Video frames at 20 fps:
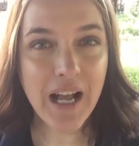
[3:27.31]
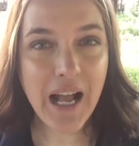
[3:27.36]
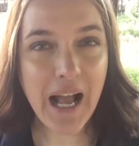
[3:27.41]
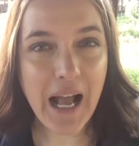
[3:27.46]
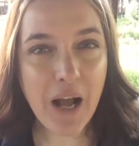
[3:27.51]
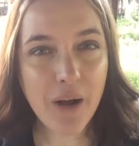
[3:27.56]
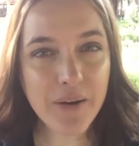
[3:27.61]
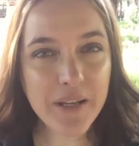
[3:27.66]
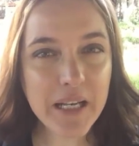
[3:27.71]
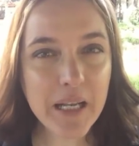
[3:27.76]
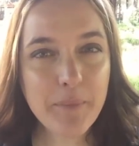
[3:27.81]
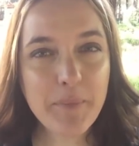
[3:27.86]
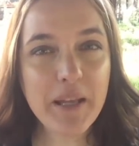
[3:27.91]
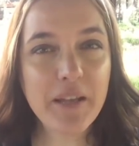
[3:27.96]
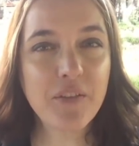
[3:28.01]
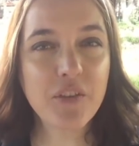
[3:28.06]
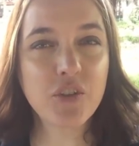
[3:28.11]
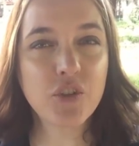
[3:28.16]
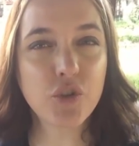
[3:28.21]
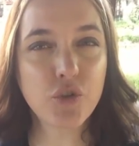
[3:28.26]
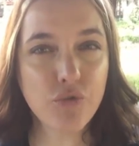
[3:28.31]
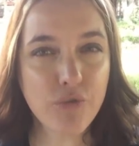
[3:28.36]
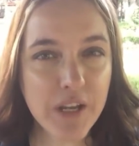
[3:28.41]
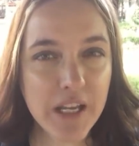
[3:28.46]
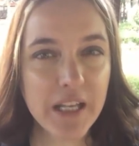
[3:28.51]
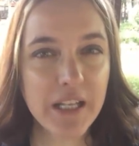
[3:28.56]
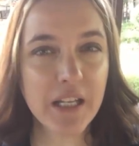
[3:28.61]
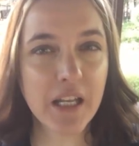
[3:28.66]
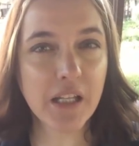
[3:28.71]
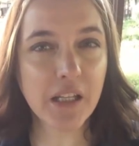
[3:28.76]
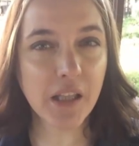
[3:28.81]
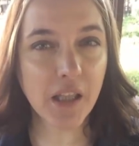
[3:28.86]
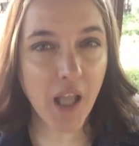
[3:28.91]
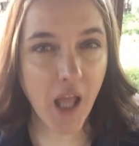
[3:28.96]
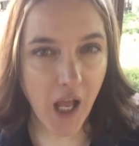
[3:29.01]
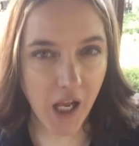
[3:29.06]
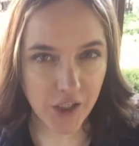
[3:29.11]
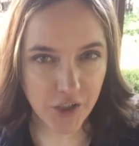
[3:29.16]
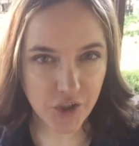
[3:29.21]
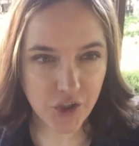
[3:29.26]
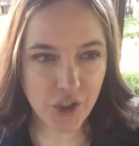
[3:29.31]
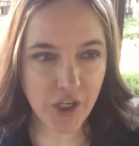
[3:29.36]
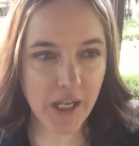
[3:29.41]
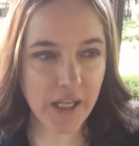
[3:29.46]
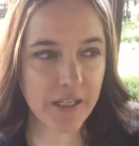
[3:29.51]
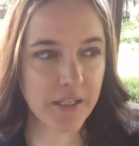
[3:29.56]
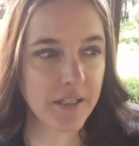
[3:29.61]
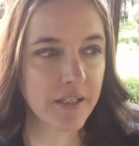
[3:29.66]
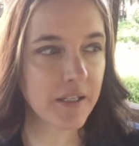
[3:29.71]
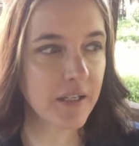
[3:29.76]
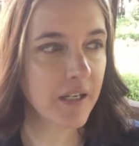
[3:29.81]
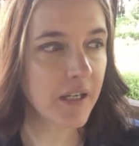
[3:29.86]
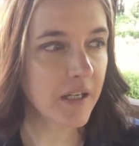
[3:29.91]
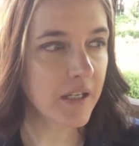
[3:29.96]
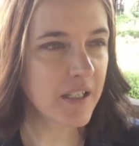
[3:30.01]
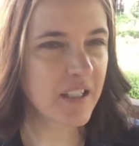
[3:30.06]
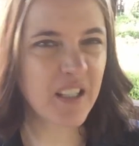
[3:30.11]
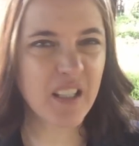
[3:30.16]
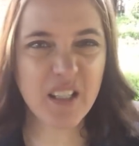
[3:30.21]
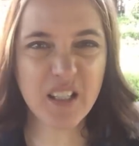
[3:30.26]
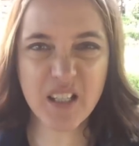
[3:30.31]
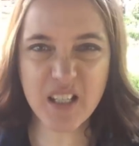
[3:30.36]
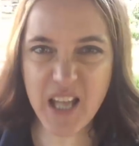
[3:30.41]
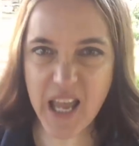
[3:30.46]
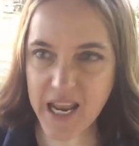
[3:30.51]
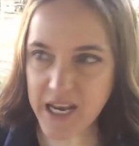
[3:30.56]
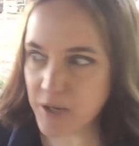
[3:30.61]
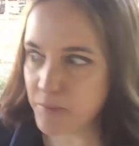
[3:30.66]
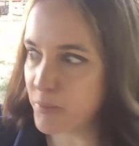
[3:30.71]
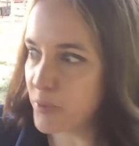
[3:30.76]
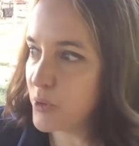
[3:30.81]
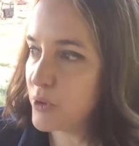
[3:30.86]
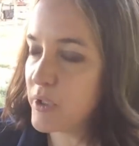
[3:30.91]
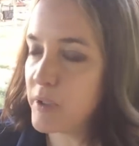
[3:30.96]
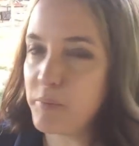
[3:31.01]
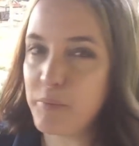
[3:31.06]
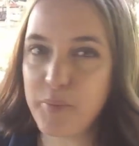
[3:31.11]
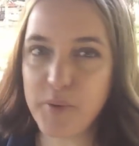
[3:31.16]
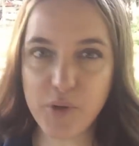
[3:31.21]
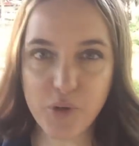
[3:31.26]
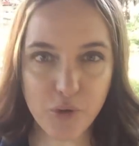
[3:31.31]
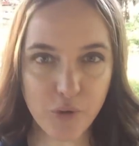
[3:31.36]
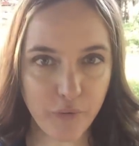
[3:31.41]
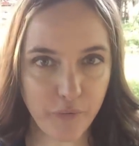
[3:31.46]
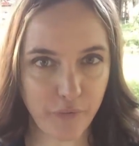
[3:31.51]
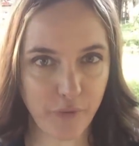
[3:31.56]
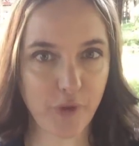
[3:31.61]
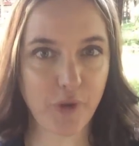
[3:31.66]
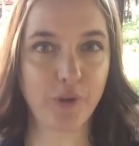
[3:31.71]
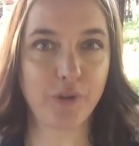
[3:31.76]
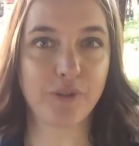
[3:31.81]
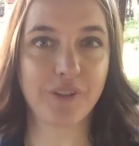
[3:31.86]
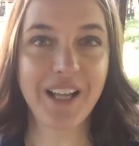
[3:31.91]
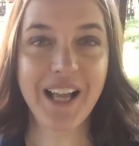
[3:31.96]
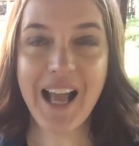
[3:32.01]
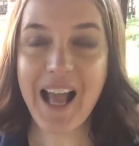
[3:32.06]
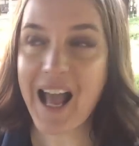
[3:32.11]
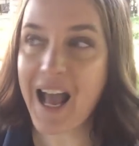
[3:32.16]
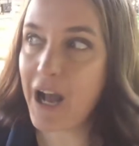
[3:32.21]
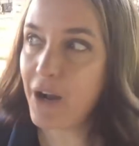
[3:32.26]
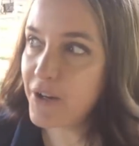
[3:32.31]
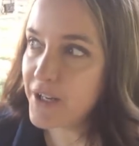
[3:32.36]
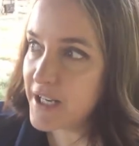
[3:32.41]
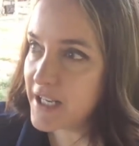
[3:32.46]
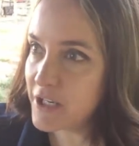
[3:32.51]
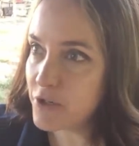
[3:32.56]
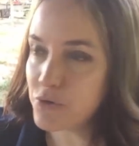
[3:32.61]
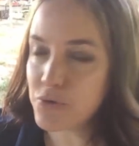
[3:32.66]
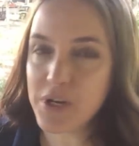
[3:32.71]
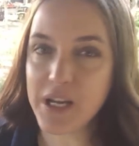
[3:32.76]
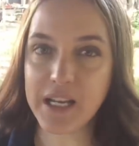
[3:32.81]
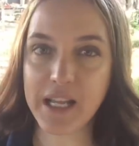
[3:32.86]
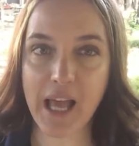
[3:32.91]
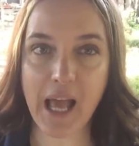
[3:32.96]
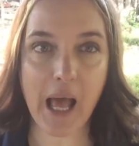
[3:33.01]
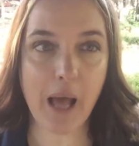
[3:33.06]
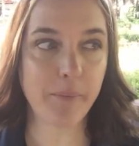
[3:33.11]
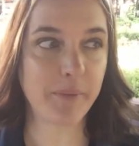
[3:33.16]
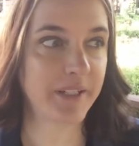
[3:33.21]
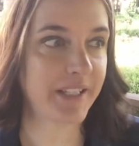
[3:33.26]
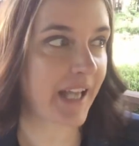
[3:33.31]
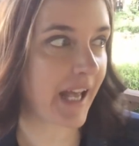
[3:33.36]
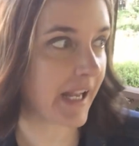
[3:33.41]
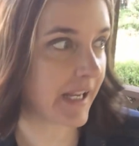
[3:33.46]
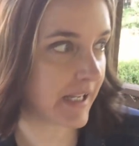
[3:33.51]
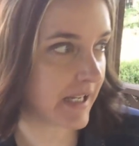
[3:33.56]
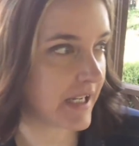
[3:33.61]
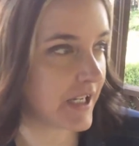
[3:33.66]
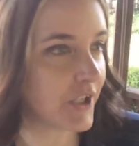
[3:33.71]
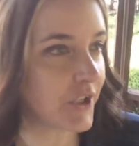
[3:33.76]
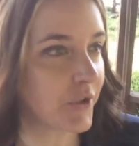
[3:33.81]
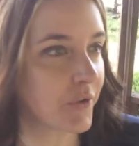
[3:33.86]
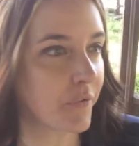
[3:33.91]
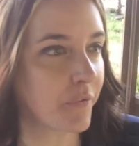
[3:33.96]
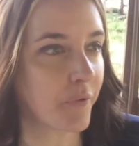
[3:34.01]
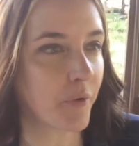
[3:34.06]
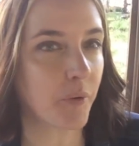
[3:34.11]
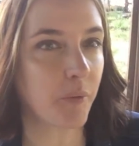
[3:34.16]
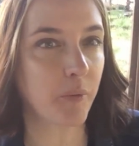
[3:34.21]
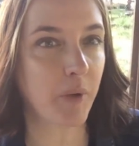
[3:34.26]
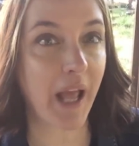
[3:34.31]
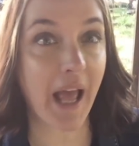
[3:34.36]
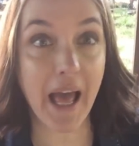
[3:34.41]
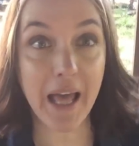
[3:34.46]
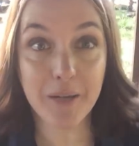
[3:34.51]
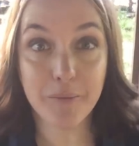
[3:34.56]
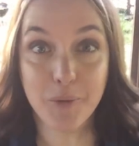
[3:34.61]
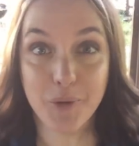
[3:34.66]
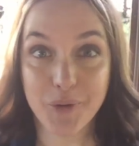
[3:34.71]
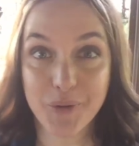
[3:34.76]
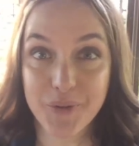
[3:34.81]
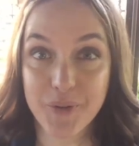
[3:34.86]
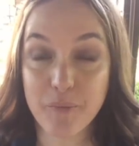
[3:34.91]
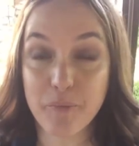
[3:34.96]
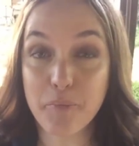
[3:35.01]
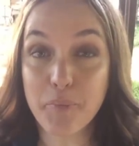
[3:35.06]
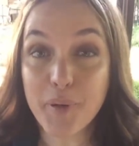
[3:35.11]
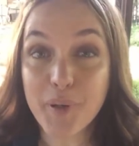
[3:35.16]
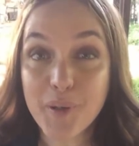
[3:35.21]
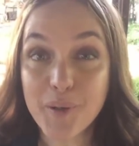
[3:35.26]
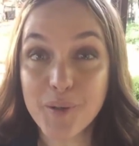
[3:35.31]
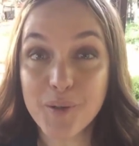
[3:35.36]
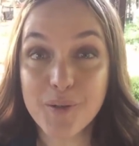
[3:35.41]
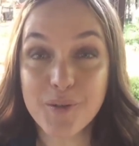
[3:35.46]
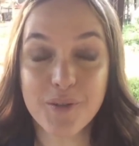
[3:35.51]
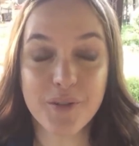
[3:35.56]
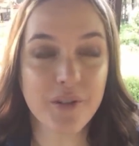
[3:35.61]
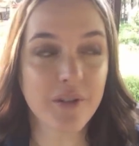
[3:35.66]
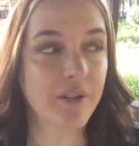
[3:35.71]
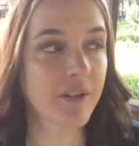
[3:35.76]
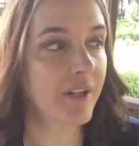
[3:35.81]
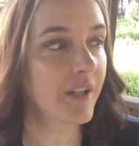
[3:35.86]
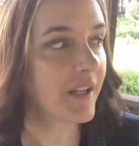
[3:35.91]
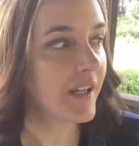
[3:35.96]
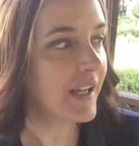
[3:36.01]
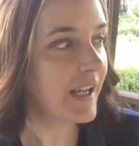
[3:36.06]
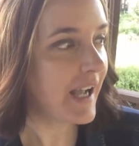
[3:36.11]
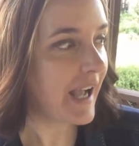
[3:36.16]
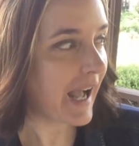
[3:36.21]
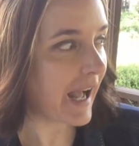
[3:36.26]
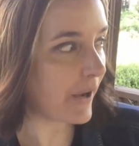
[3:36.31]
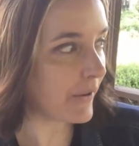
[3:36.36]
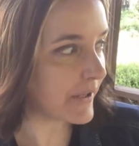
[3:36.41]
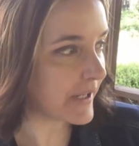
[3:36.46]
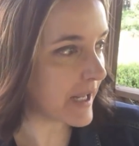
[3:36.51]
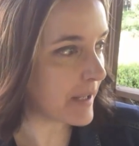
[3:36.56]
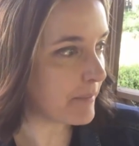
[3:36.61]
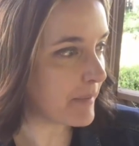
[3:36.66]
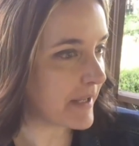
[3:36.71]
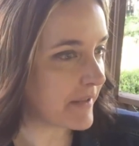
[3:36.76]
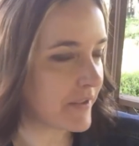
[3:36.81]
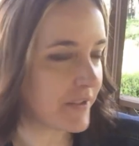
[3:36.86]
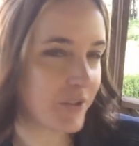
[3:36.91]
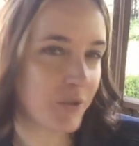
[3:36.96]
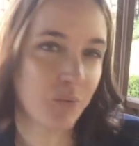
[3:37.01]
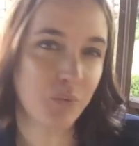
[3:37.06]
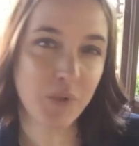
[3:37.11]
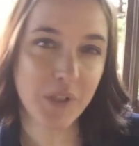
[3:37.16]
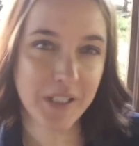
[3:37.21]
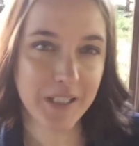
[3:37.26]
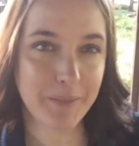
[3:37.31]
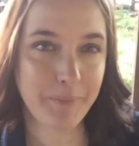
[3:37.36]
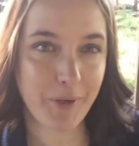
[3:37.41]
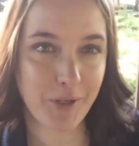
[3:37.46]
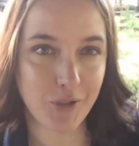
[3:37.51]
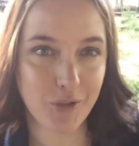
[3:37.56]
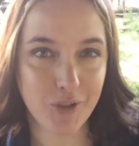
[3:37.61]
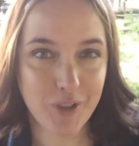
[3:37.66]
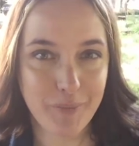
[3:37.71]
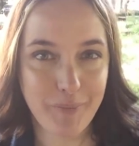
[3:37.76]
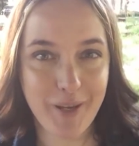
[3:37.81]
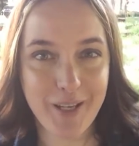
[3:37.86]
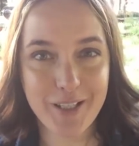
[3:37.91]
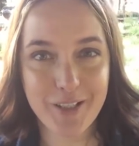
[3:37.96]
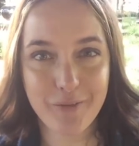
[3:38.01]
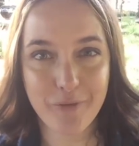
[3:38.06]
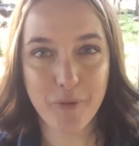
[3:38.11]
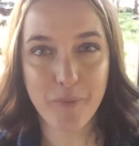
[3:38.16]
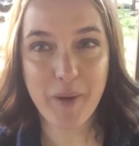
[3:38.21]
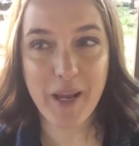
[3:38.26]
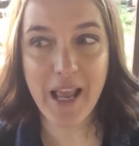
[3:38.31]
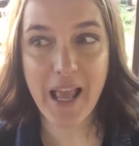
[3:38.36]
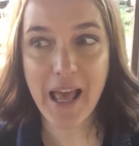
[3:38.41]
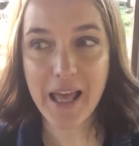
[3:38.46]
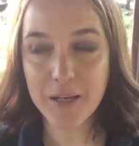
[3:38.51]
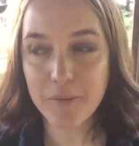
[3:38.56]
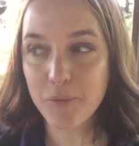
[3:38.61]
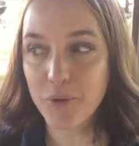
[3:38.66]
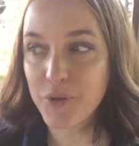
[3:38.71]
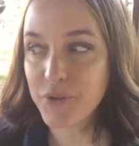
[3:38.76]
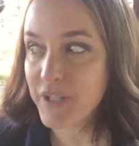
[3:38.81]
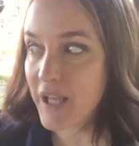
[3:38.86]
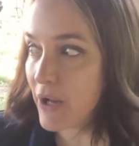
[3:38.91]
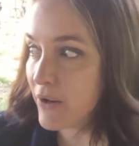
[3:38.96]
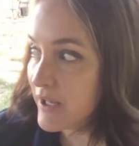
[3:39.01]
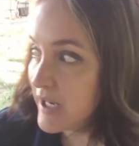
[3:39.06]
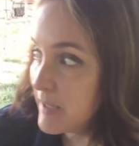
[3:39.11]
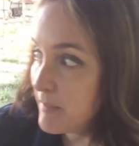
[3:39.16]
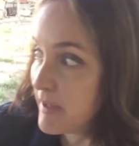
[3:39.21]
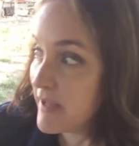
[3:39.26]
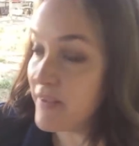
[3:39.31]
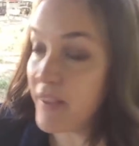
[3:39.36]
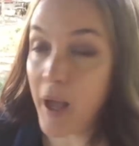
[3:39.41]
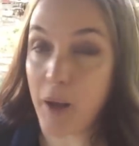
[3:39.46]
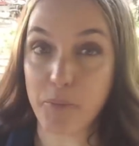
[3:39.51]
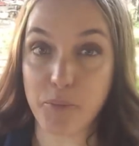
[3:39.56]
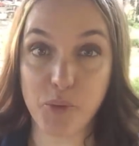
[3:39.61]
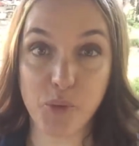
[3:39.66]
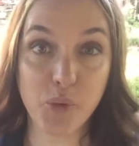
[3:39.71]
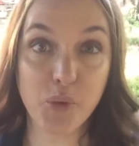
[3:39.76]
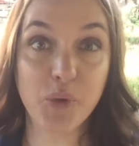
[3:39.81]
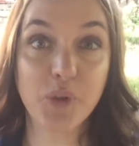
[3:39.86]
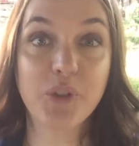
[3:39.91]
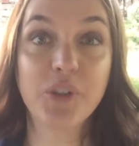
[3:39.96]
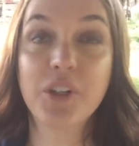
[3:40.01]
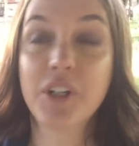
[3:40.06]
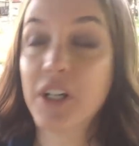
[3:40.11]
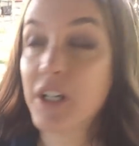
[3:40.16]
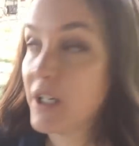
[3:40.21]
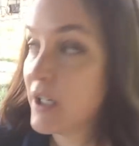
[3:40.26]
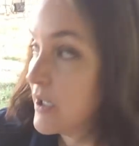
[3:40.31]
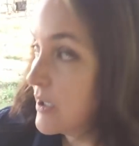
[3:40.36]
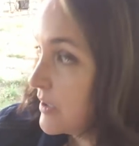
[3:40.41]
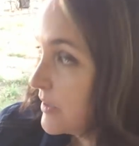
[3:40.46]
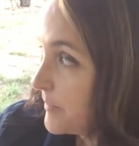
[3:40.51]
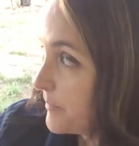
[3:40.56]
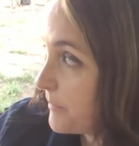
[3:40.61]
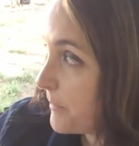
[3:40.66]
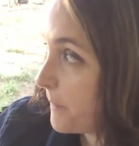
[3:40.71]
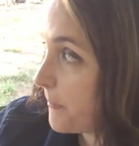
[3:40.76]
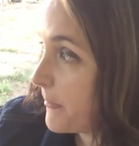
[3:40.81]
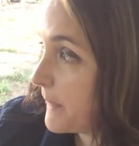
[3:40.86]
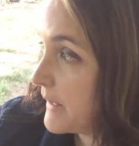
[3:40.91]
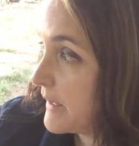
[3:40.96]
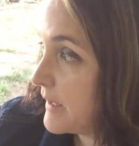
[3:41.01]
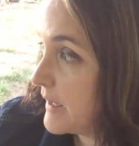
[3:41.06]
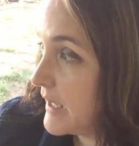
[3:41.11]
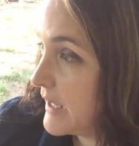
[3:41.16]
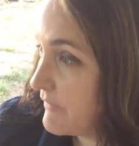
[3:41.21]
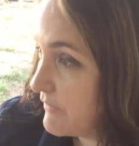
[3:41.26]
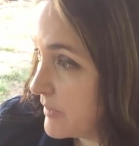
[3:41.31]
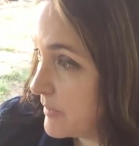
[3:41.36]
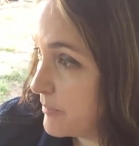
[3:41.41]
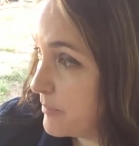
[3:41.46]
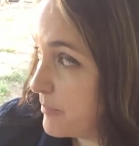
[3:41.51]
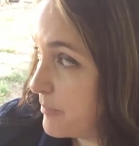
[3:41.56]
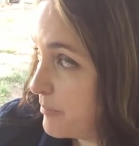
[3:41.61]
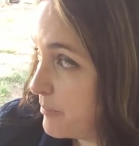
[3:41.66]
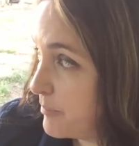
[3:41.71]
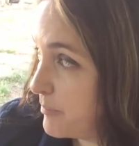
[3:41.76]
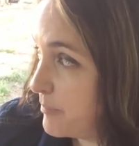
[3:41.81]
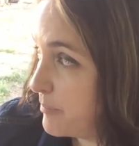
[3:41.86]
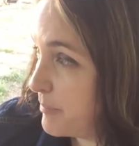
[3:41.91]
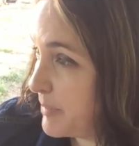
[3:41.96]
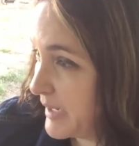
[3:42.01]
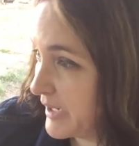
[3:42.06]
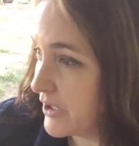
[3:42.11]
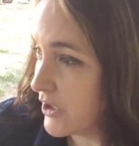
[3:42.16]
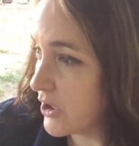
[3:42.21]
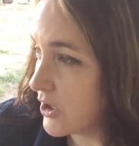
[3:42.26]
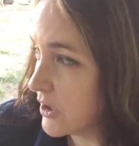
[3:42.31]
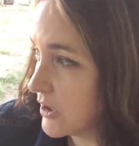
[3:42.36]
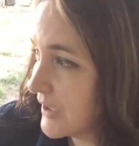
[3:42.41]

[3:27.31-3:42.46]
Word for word: How can I make this green and lush and sustainable and beautiful? How can I create a habitat here for animals and birds? And how can I make this a really special space for my animals? How can I make that pool even bigger?